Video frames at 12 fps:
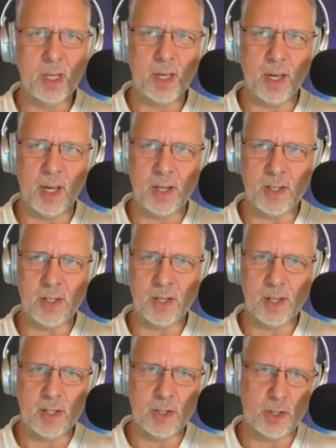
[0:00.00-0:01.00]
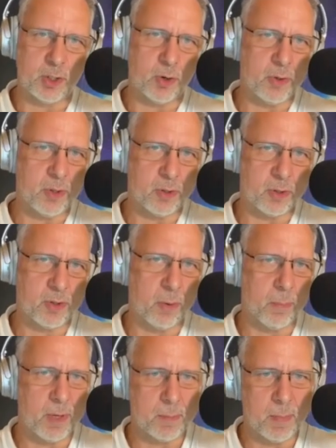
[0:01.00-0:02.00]
and show your
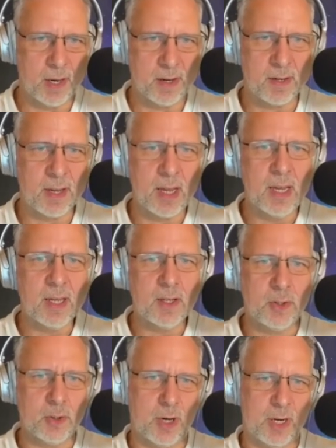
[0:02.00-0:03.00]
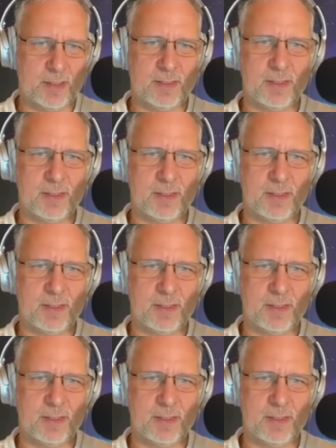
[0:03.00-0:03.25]
commitment to us.